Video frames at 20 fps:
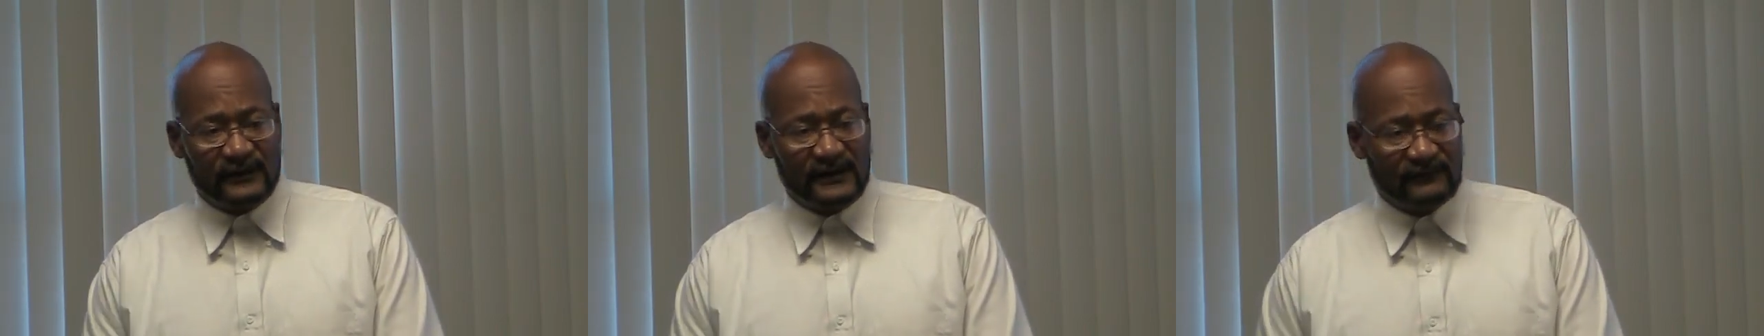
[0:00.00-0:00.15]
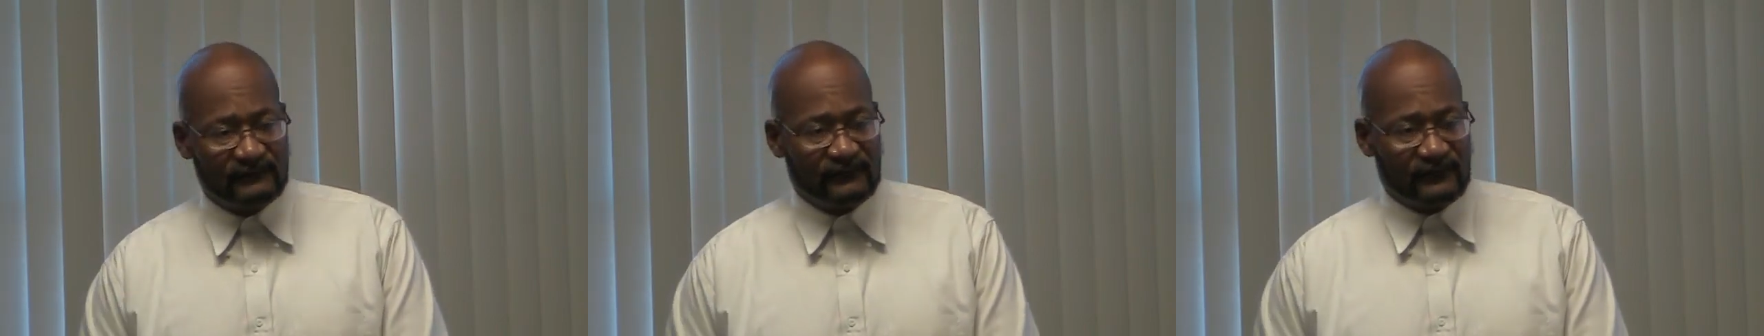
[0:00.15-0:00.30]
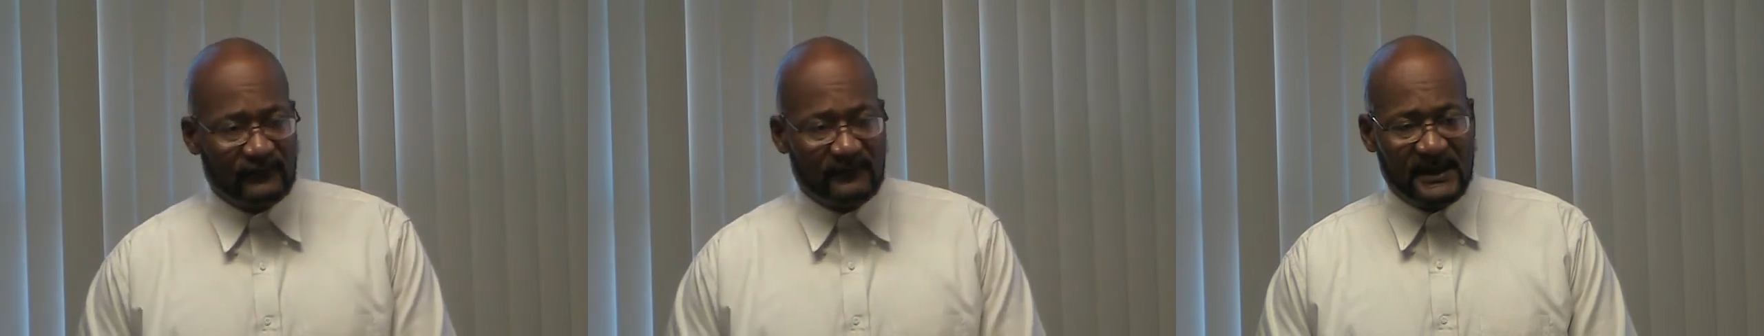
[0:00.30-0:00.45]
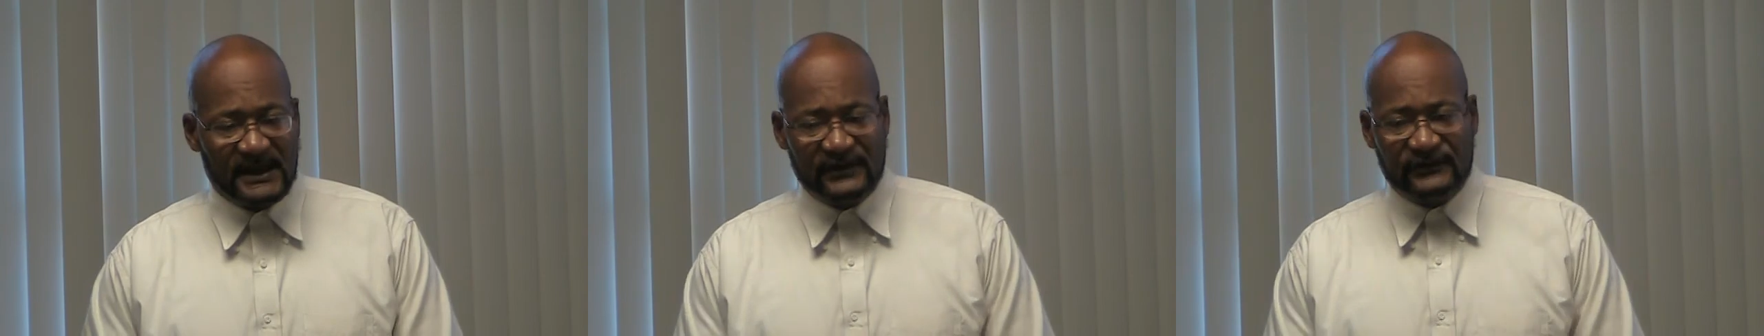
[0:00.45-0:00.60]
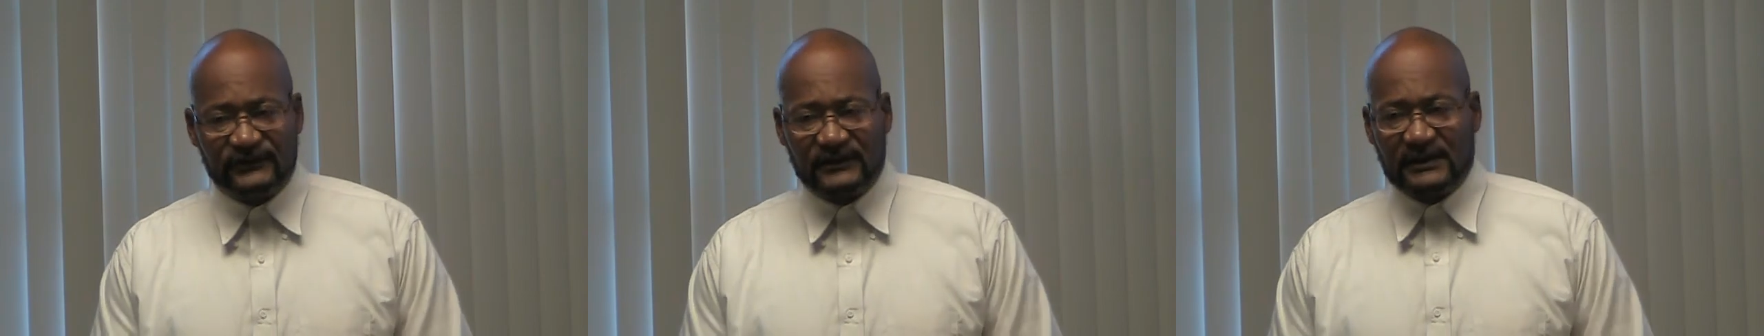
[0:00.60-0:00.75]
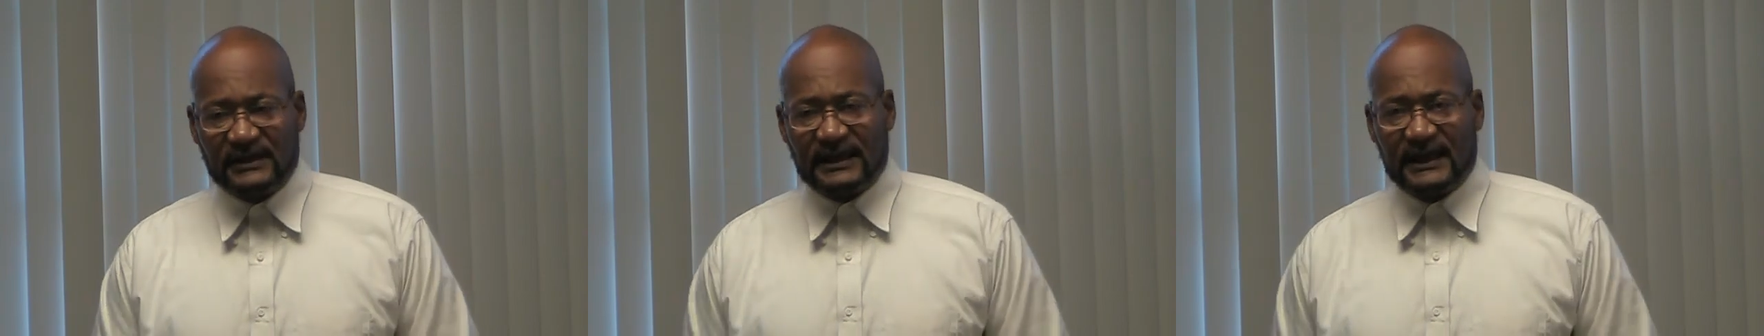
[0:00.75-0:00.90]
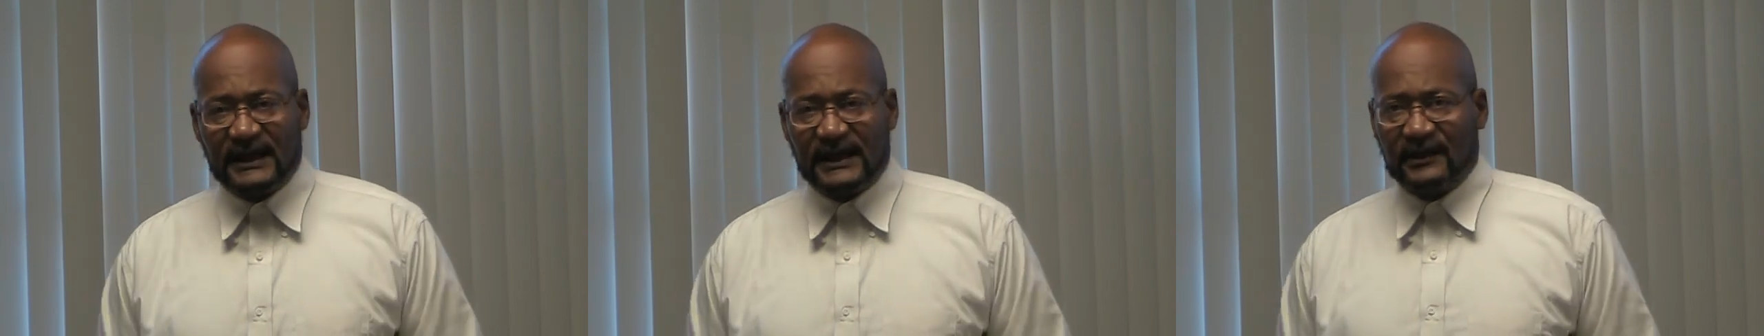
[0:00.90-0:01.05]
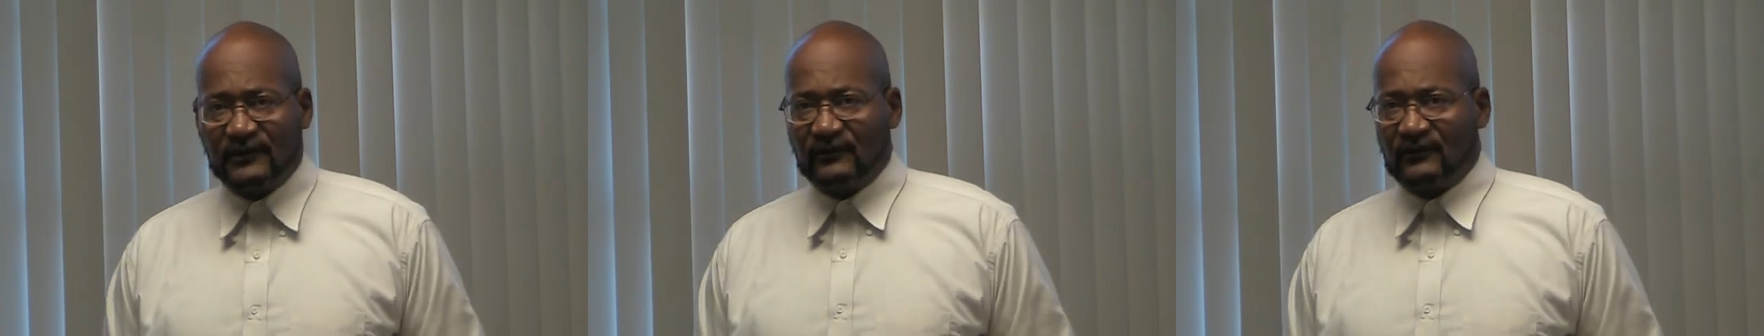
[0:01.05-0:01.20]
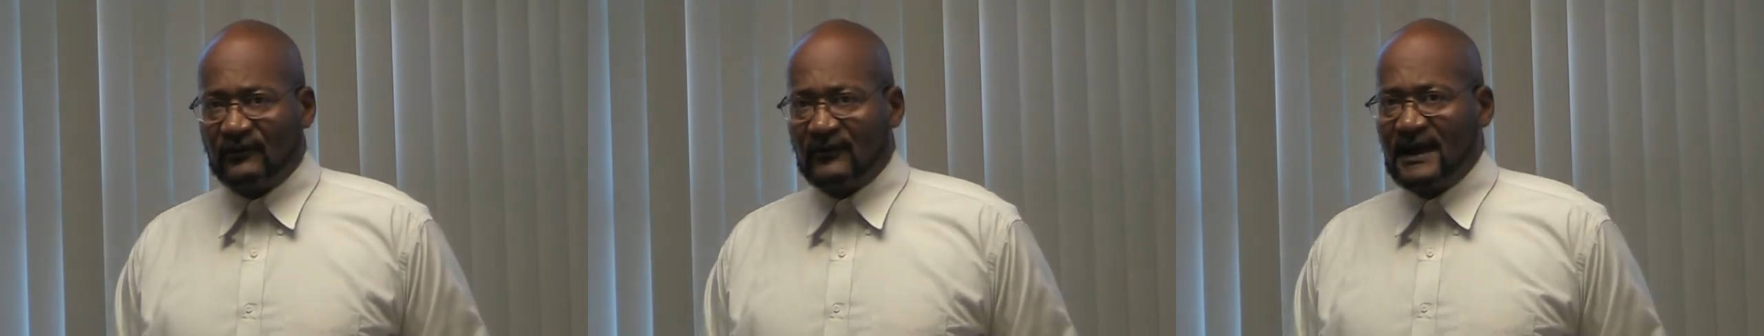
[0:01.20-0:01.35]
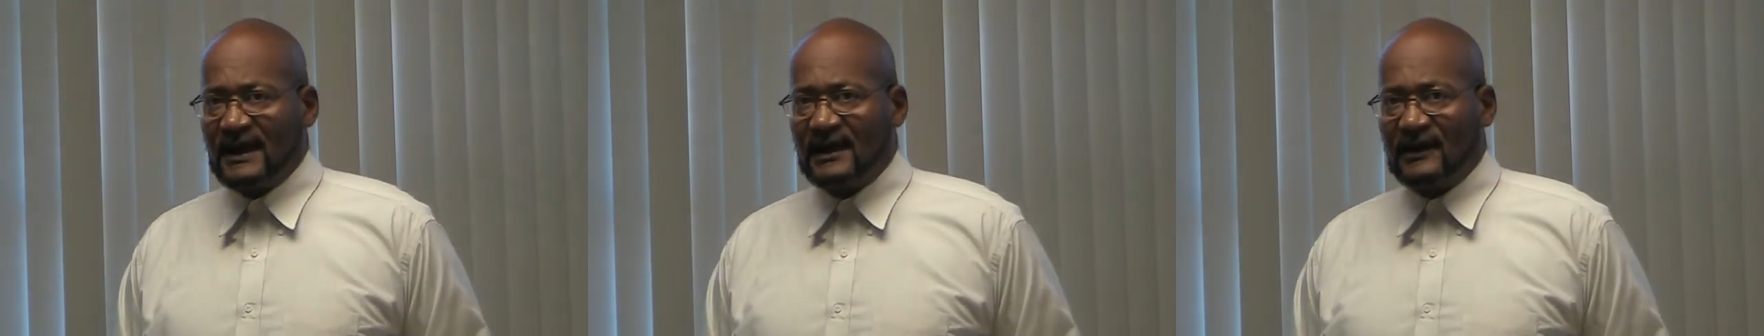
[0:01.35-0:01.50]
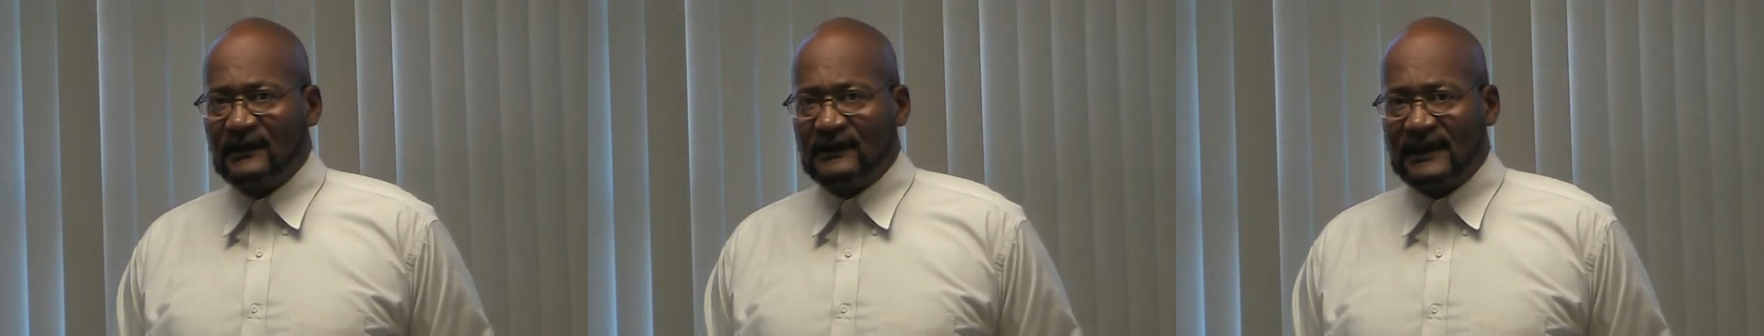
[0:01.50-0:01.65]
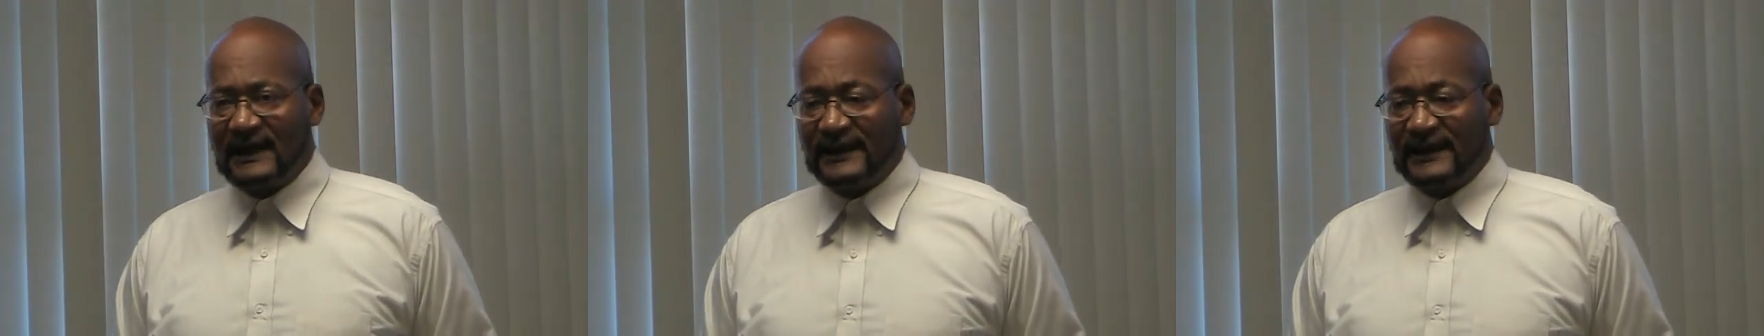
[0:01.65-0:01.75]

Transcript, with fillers: information laying around,